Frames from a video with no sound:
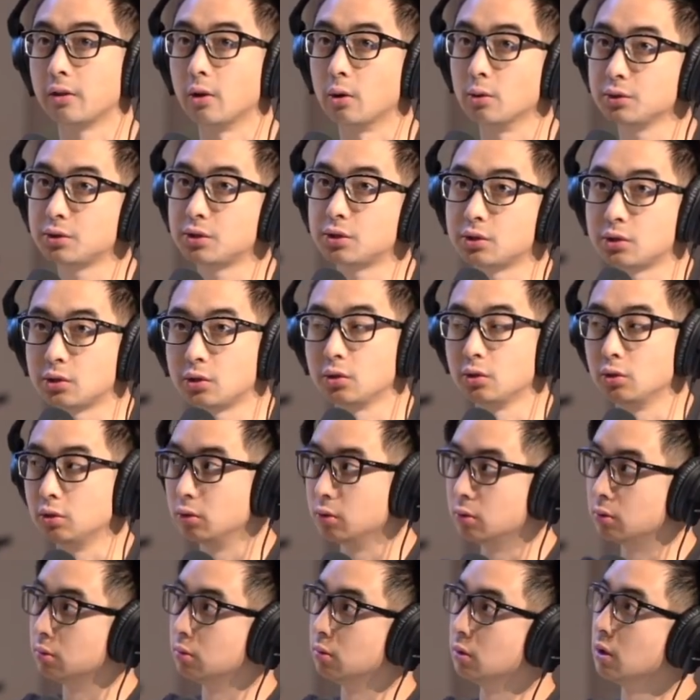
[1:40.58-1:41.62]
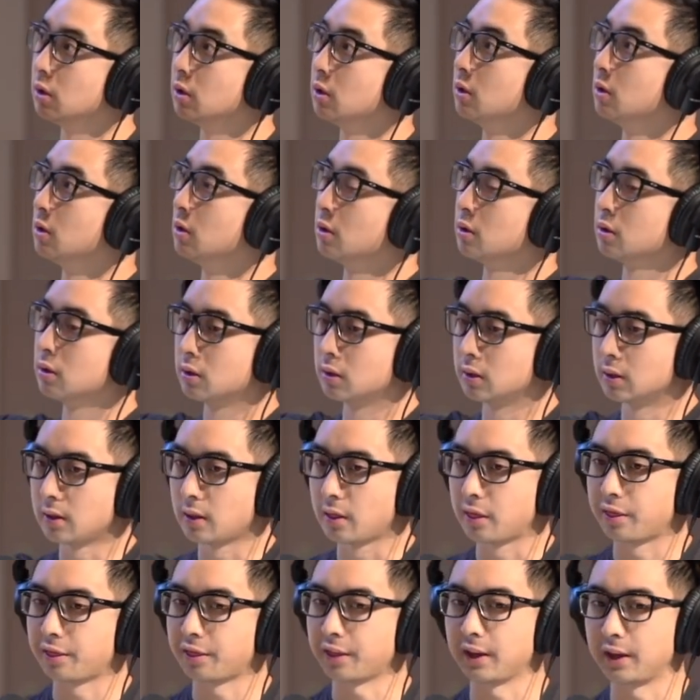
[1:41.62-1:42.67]
those two
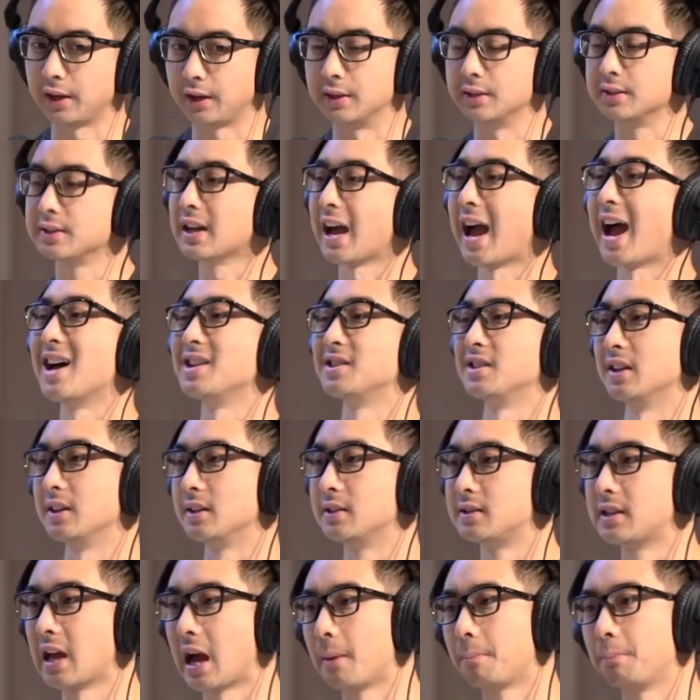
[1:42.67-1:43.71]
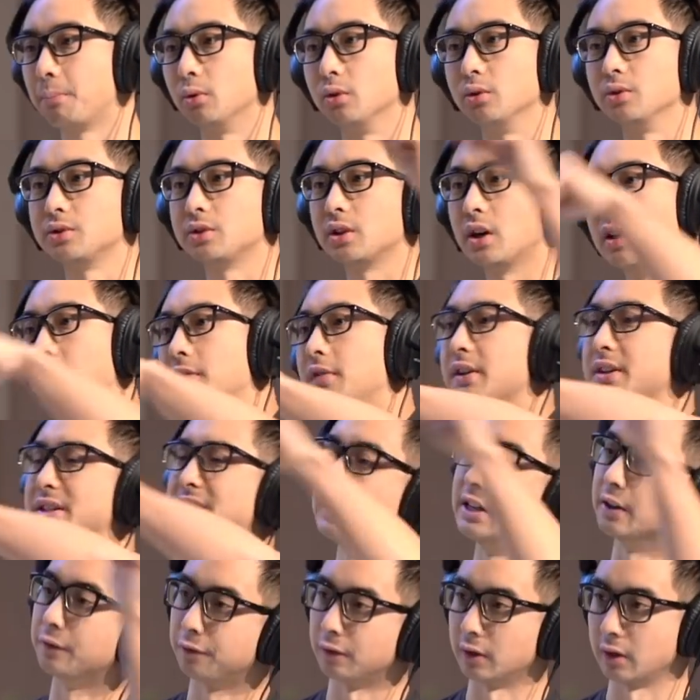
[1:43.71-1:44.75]
things as examples of a
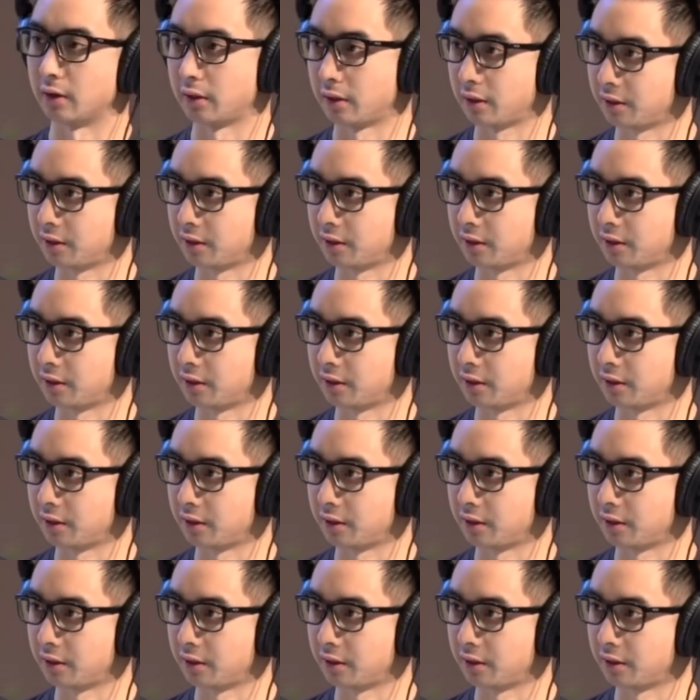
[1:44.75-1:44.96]
different